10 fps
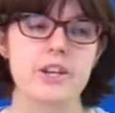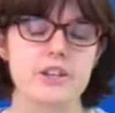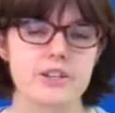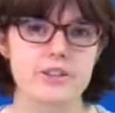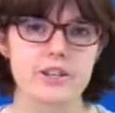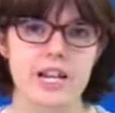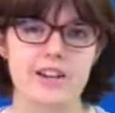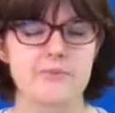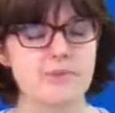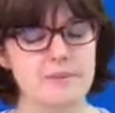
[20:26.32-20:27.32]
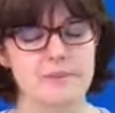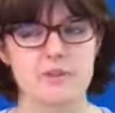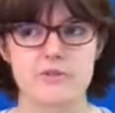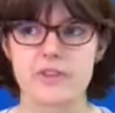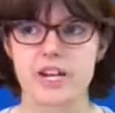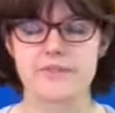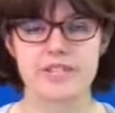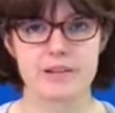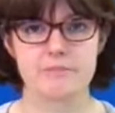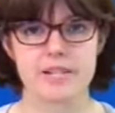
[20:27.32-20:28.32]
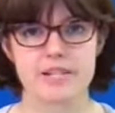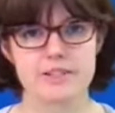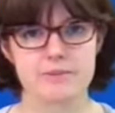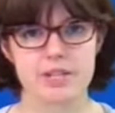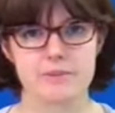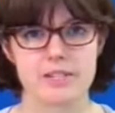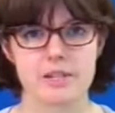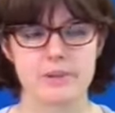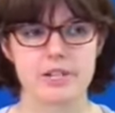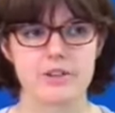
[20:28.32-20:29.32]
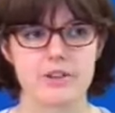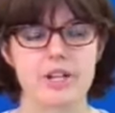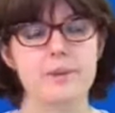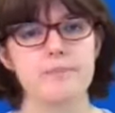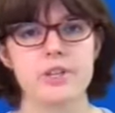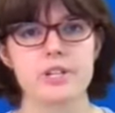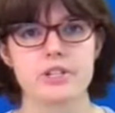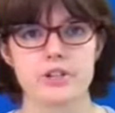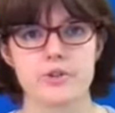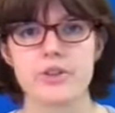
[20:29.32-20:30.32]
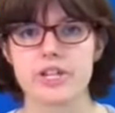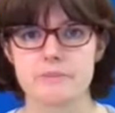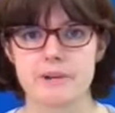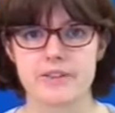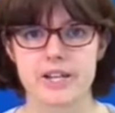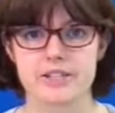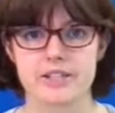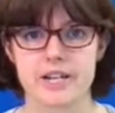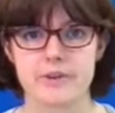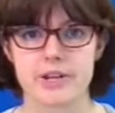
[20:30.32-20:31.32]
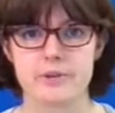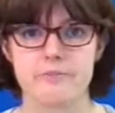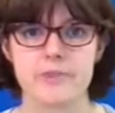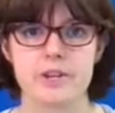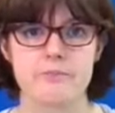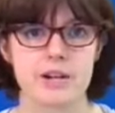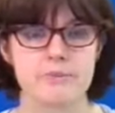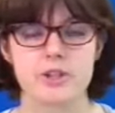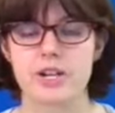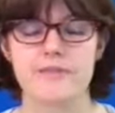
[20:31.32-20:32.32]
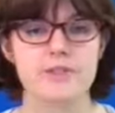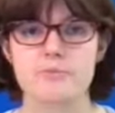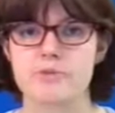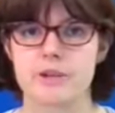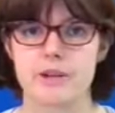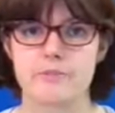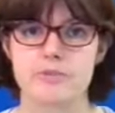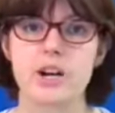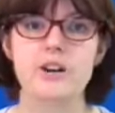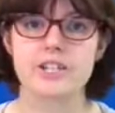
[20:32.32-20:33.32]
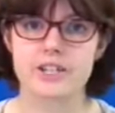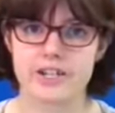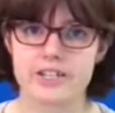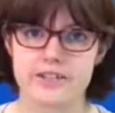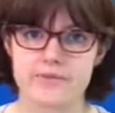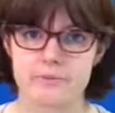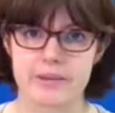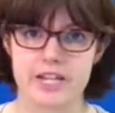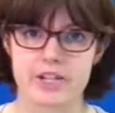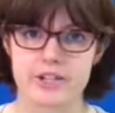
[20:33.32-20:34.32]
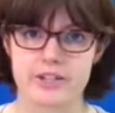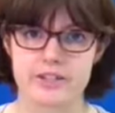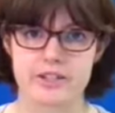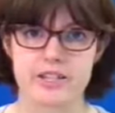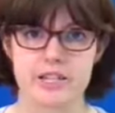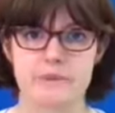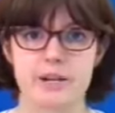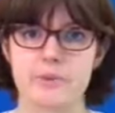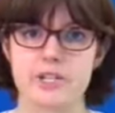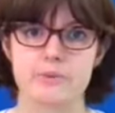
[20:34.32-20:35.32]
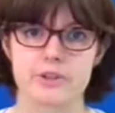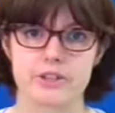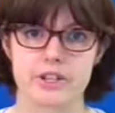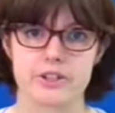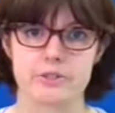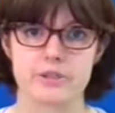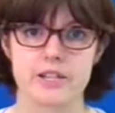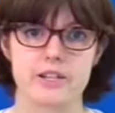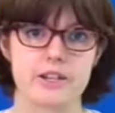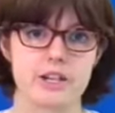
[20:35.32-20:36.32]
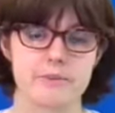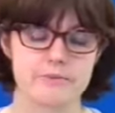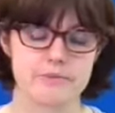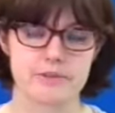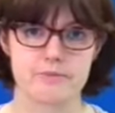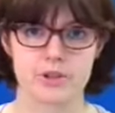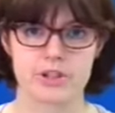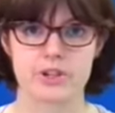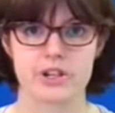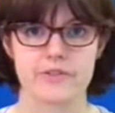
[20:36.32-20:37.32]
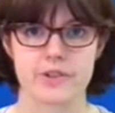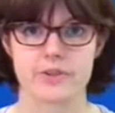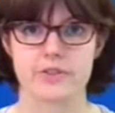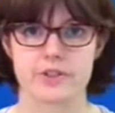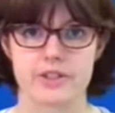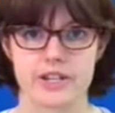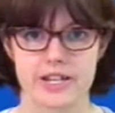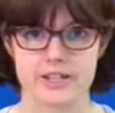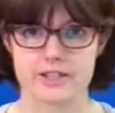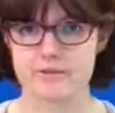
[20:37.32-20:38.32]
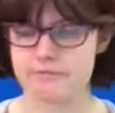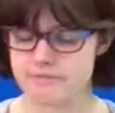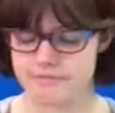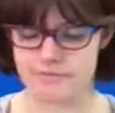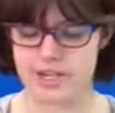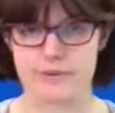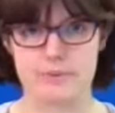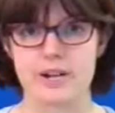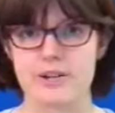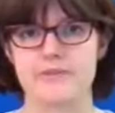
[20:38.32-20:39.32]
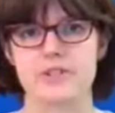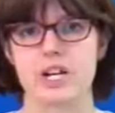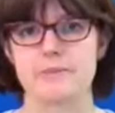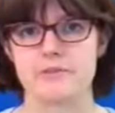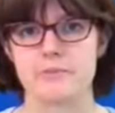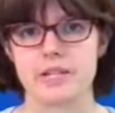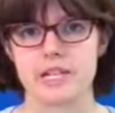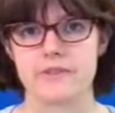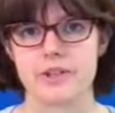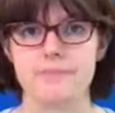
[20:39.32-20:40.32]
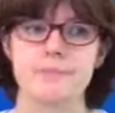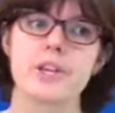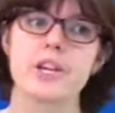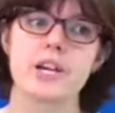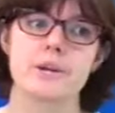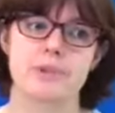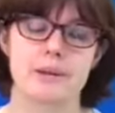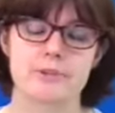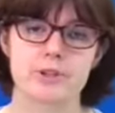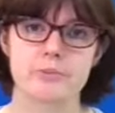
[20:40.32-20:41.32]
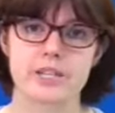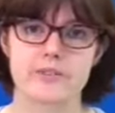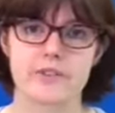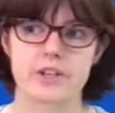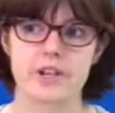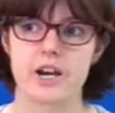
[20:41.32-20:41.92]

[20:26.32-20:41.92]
you'll have perhaps sort of 5-10 minutes, sometimes a little bit longer, to think about that scenario. Perhaps you'll have to prioritise different patients and think about which ones are going to be the ones that you're going to focus on in the next whatever period of time you've been given. Perhaps you'll be given,